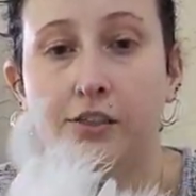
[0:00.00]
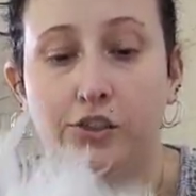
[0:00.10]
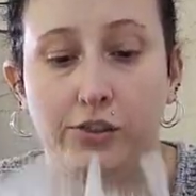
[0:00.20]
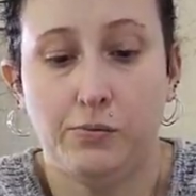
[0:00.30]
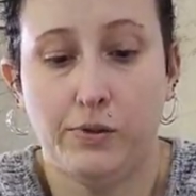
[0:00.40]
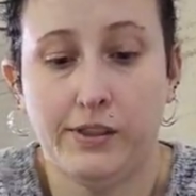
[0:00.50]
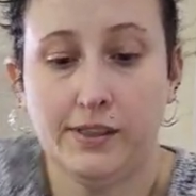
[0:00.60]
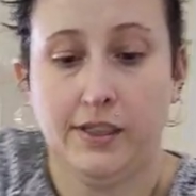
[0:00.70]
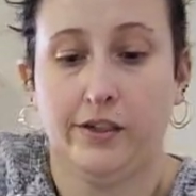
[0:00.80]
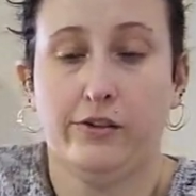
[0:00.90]
just one
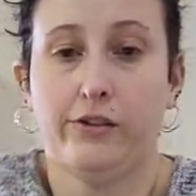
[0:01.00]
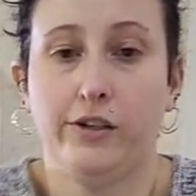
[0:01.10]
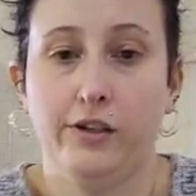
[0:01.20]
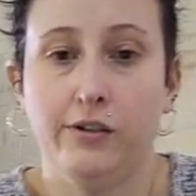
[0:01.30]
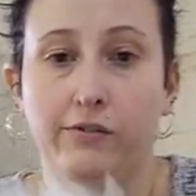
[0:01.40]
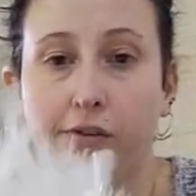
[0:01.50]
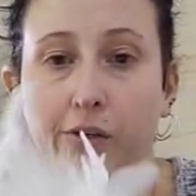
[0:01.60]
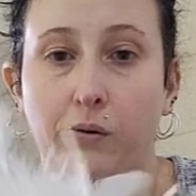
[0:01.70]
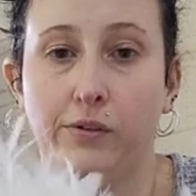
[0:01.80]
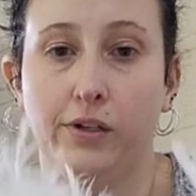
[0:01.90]
singular. We
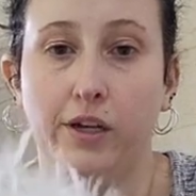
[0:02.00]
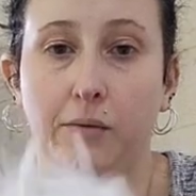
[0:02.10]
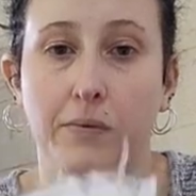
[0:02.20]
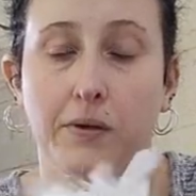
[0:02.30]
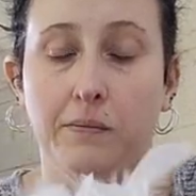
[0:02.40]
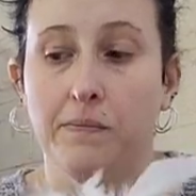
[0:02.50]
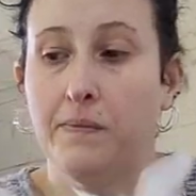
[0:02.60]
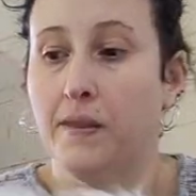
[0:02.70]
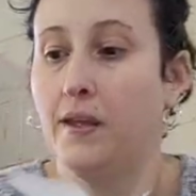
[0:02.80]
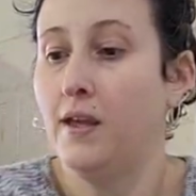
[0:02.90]
hold it up.
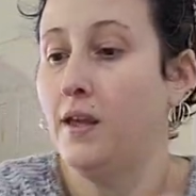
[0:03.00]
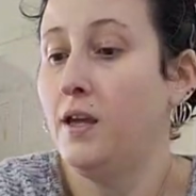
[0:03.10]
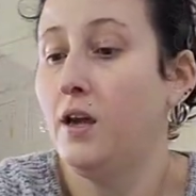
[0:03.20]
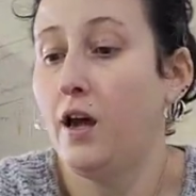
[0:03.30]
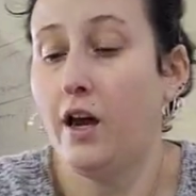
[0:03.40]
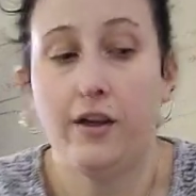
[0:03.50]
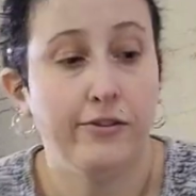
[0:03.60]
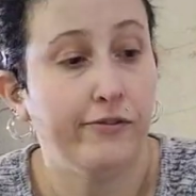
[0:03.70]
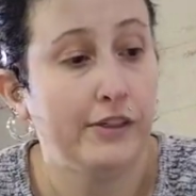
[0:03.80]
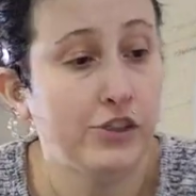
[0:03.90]

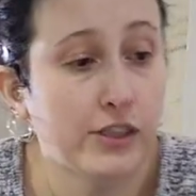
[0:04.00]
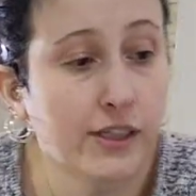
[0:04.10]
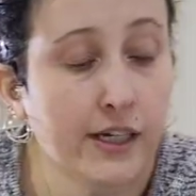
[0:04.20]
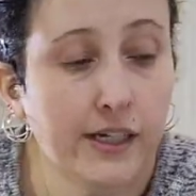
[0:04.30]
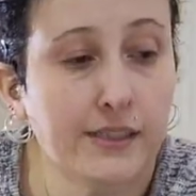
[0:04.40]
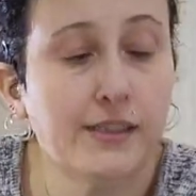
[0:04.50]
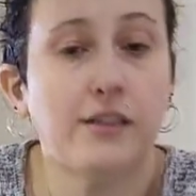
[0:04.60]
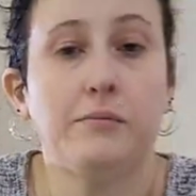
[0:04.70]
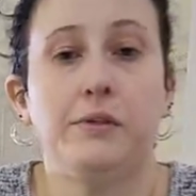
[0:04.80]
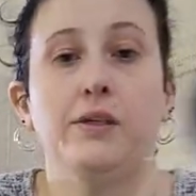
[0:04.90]
The fishing line is
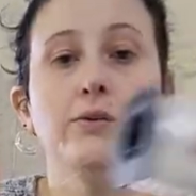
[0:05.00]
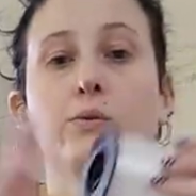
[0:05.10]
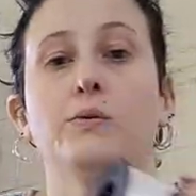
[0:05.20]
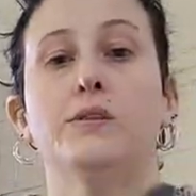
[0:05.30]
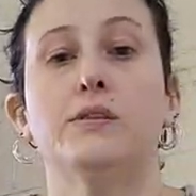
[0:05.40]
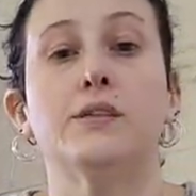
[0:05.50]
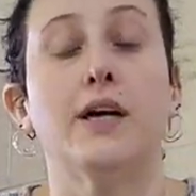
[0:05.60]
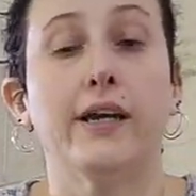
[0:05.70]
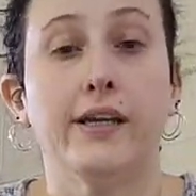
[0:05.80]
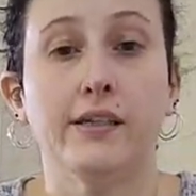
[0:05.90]
going to be used to
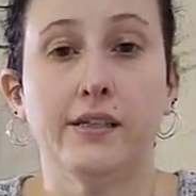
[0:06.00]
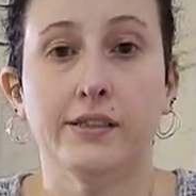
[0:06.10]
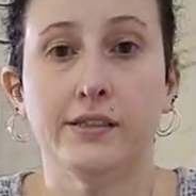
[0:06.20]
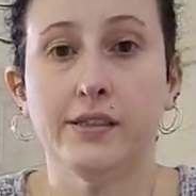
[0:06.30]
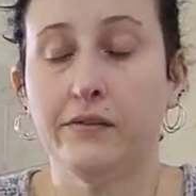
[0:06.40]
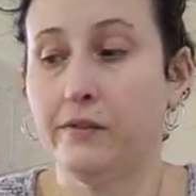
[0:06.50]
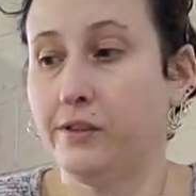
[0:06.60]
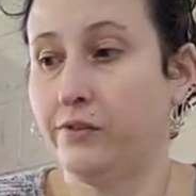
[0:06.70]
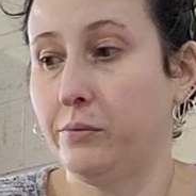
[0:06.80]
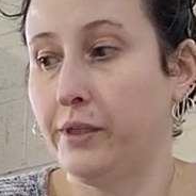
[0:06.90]
tie it in several
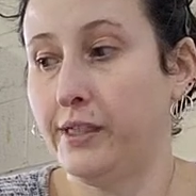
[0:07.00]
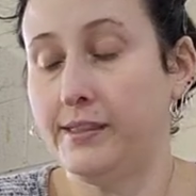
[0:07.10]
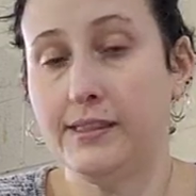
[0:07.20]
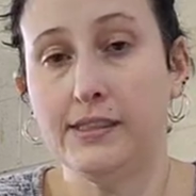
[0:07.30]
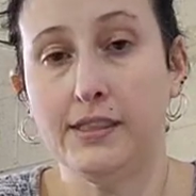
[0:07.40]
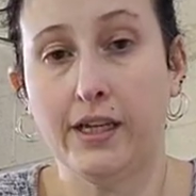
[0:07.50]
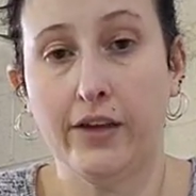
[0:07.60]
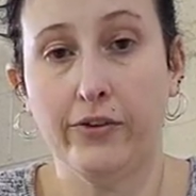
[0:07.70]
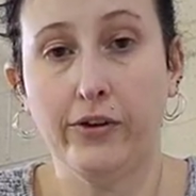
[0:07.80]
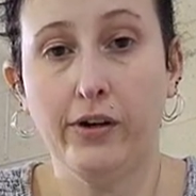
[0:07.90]
different places
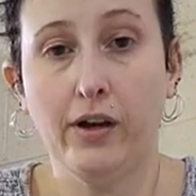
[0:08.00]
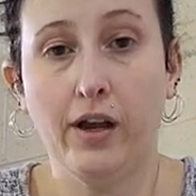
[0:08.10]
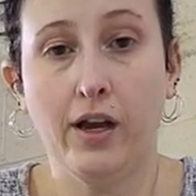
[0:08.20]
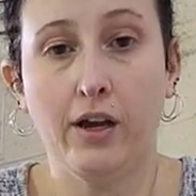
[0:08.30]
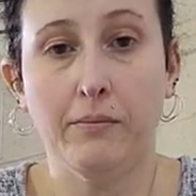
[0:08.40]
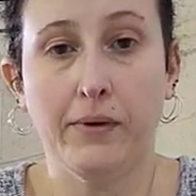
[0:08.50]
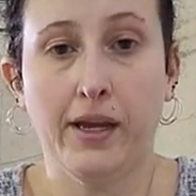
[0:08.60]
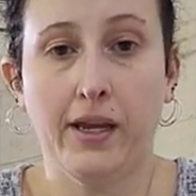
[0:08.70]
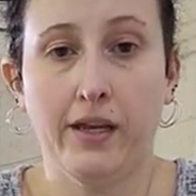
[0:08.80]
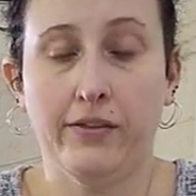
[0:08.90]
together,
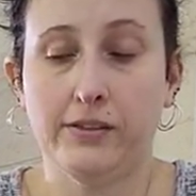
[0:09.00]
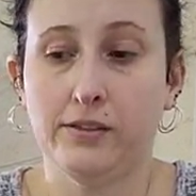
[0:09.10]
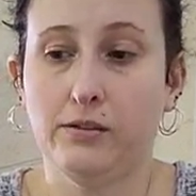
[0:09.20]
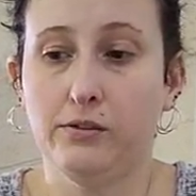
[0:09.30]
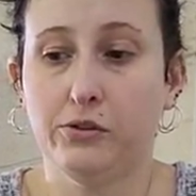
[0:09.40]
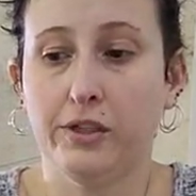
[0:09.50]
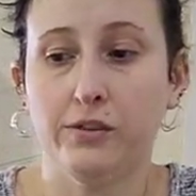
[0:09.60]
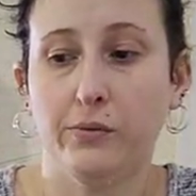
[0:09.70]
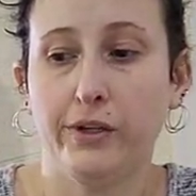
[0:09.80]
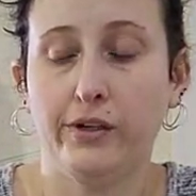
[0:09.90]
and there's a little trick
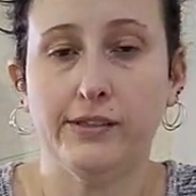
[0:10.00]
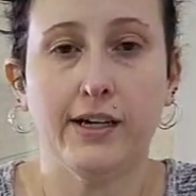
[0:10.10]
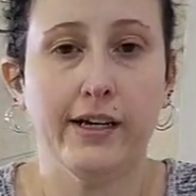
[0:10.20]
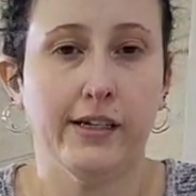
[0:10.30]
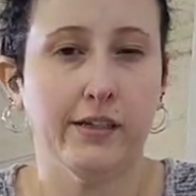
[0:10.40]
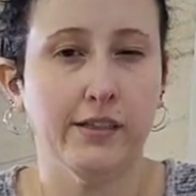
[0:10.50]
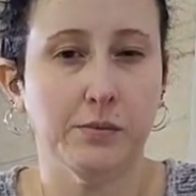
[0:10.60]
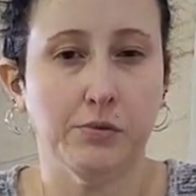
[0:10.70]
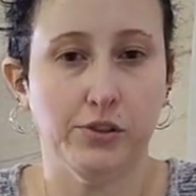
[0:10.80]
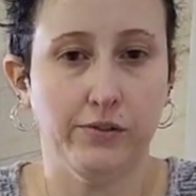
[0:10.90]
to where you can tie it and not
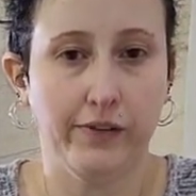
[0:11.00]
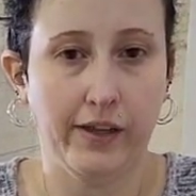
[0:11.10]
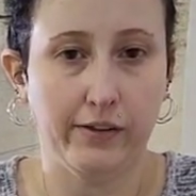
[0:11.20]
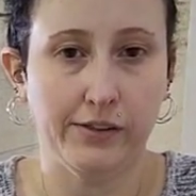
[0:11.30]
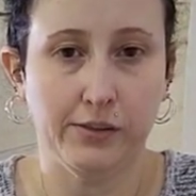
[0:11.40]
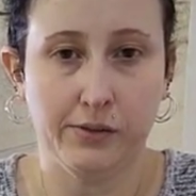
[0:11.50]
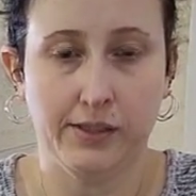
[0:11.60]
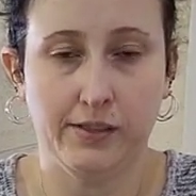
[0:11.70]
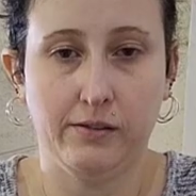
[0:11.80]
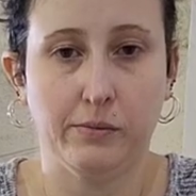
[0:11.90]
smush the feathers so it
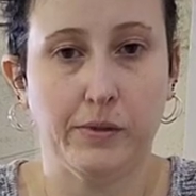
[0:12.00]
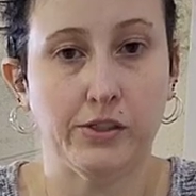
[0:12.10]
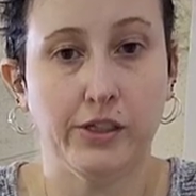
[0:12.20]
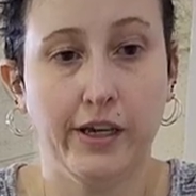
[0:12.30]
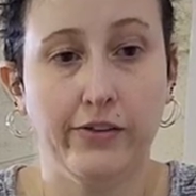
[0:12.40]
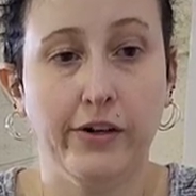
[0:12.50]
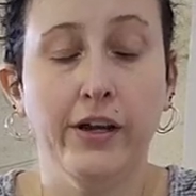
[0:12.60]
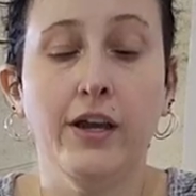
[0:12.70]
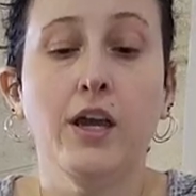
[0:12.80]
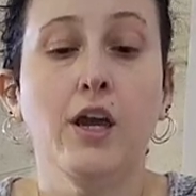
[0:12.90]
doesn't look much together,
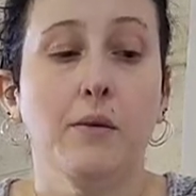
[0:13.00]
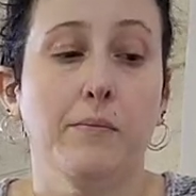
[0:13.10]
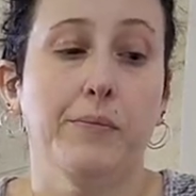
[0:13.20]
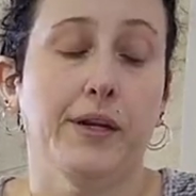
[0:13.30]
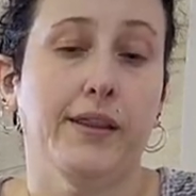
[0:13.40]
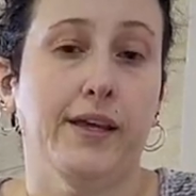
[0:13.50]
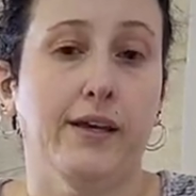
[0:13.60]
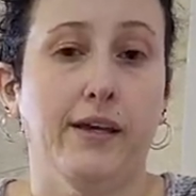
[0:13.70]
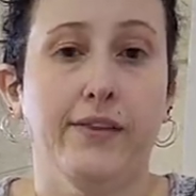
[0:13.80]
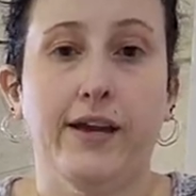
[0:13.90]
but
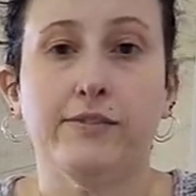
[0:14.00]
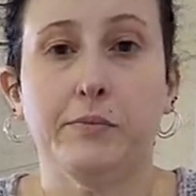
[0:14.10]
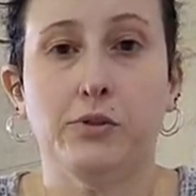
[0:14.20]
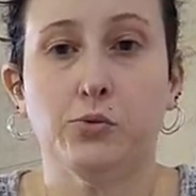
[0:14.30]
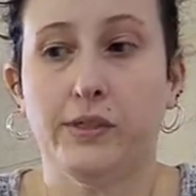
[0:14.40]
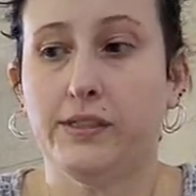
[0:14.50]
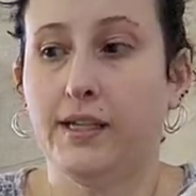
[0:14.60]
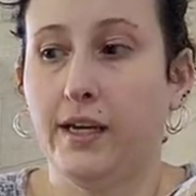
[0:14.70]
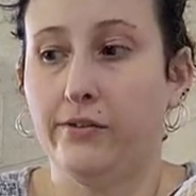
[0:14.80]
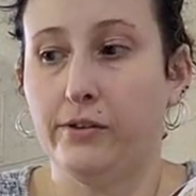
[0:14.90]
they have to be joined
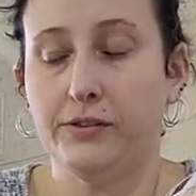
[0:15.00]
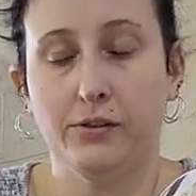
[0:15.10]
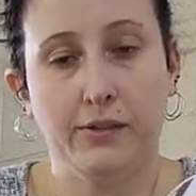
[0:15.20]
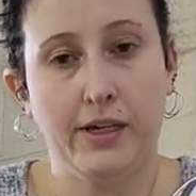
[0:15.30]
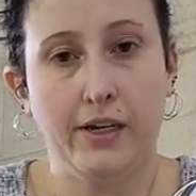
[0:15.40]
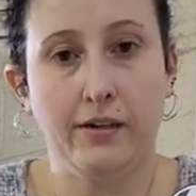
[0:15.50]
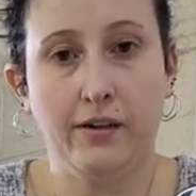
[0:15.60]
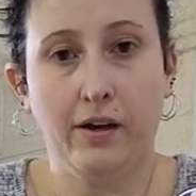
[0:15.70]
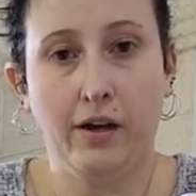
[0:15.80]
together so that